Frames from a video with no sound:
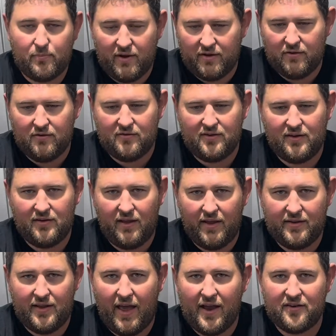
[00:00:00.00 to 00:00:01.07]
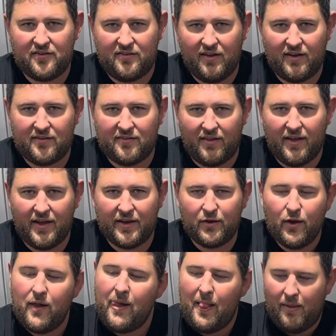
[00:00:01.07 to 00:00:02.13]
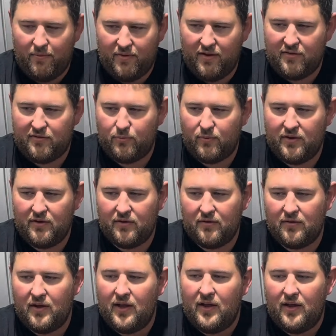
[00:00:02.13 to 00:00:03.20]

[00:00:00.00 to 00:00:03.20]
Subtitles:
by using a dash 6 line. This will,